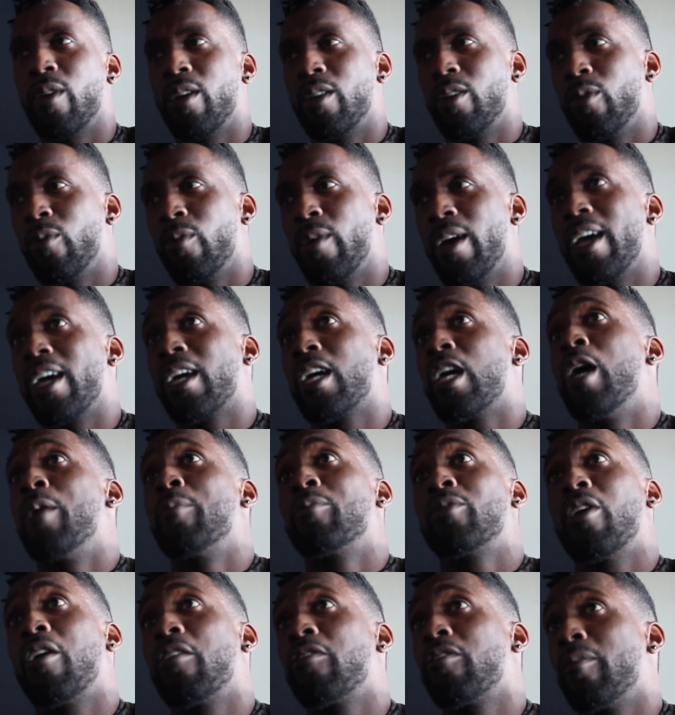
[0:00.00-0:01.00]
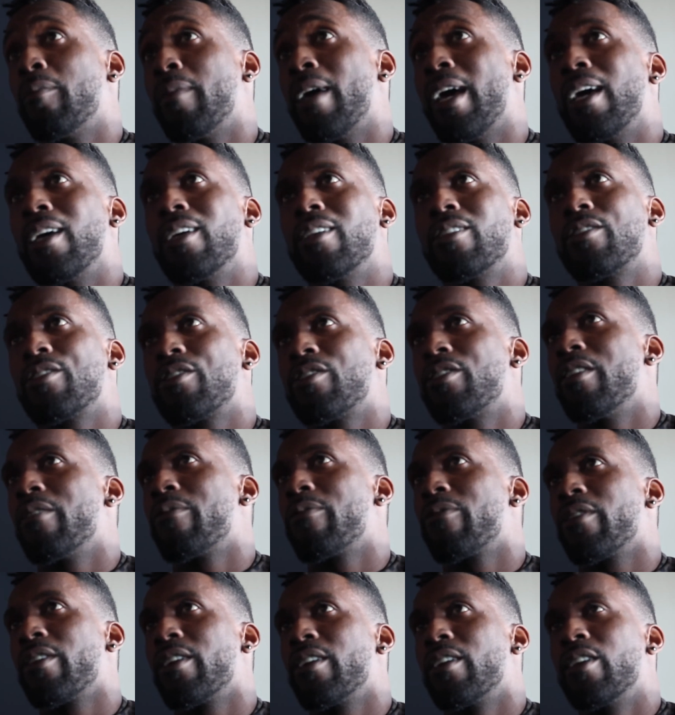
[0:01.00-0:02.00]
the way it comes off the bat is just
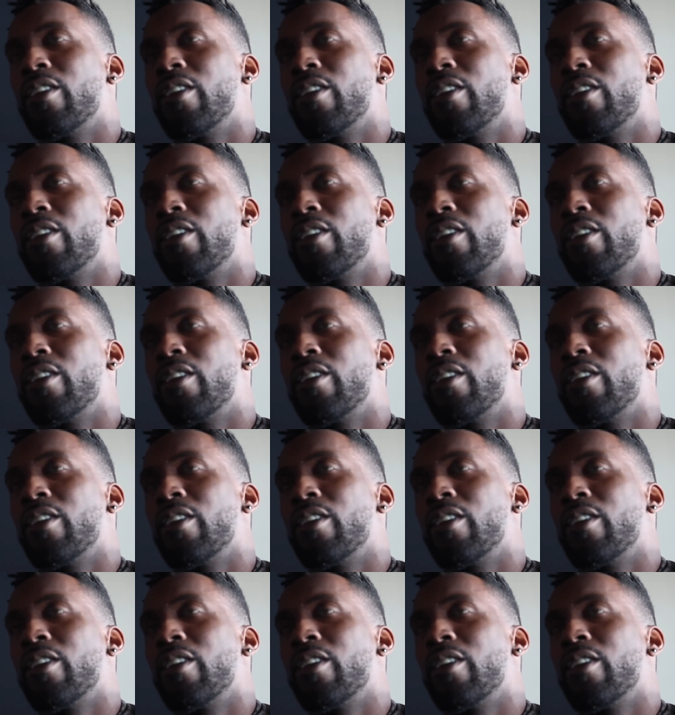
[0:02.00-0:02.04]
different.